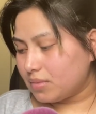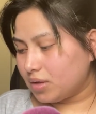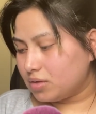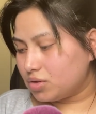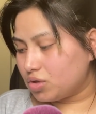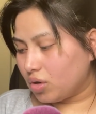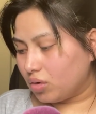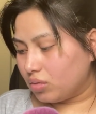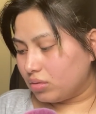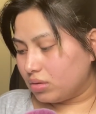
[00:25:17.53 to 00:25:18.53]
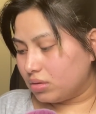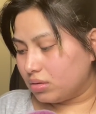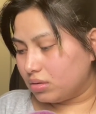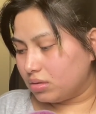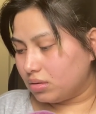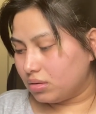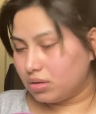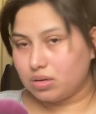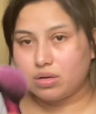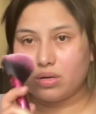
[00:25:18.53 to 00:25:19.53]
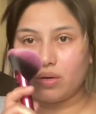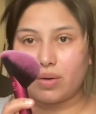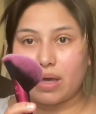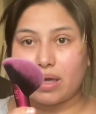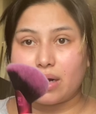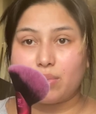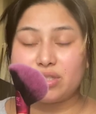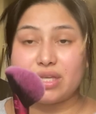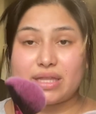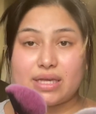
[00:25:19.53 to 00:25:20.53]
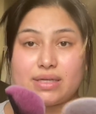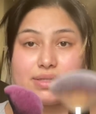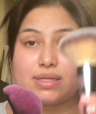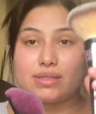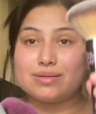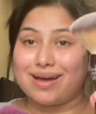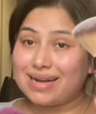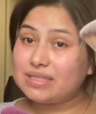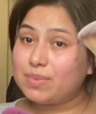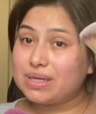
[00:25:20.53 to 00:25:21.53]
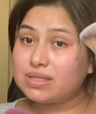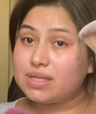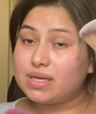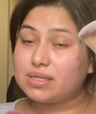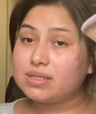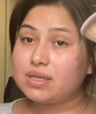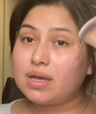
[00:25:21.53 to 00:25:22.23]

So, okay, get a brush like this. Not as big as this.